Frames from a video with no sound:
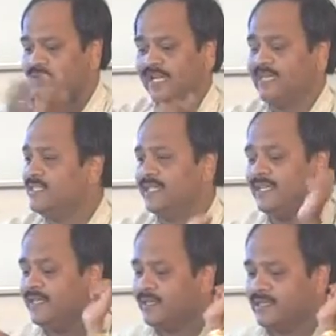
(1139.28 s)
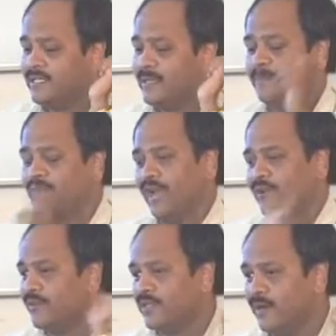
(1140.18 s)
So that is the simple
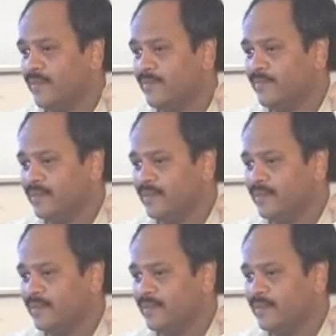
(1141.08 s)
algorithm